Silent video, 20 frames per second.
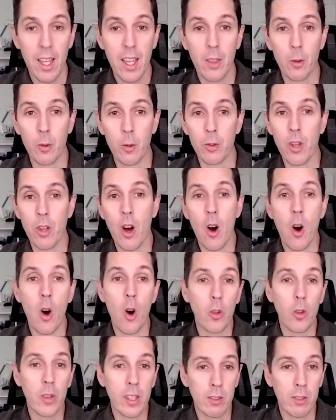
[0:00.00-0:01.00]
there was
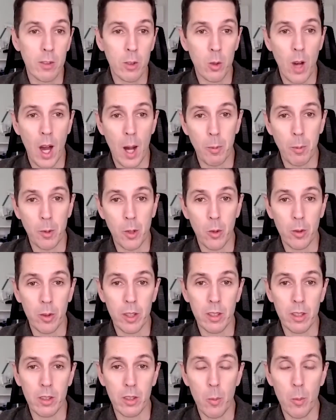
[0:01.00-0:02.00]
all these new
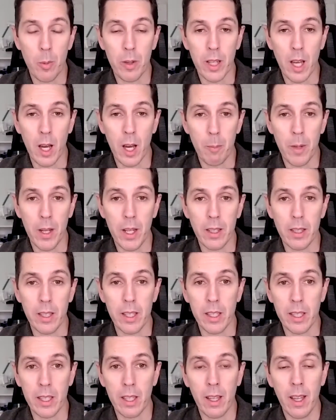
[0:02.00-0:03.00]
opportunities opening up and
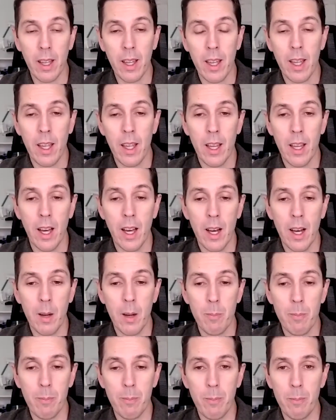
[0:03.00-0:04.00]
the
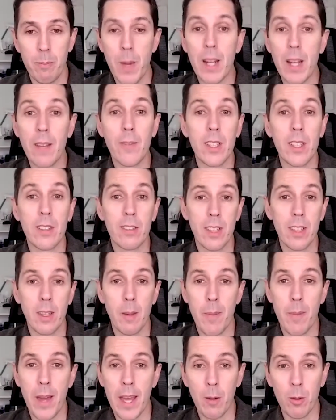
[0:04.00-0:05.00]
um, benefits and the
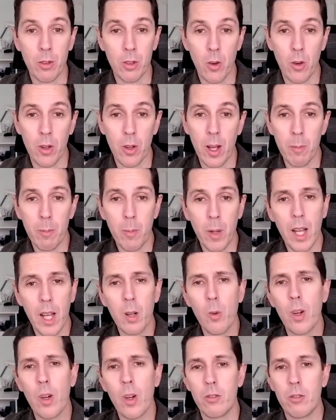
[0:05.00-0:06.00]
pay was going up but i
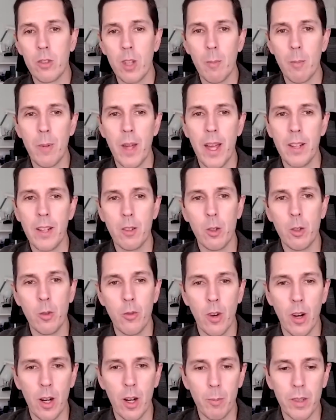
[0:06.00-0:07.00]
don't want to jump ahead too
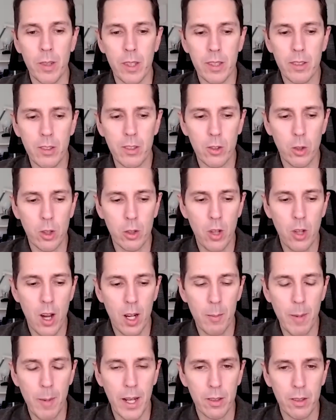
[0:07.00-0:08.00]
far but let's just sort of talk
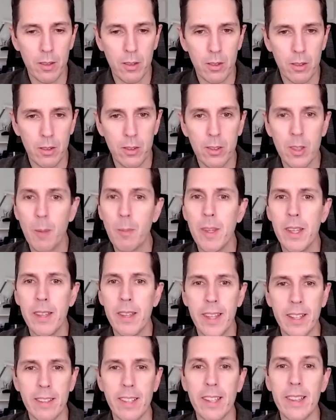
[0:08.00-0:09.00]
about some of the
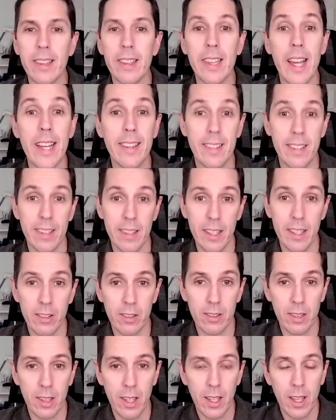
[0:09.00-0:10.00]
things that led to
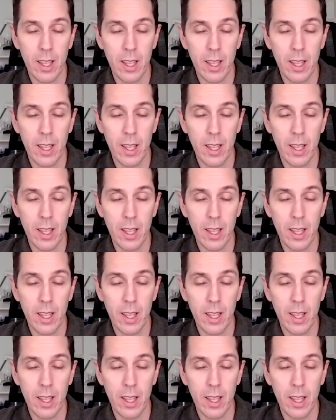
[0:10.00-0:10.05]
this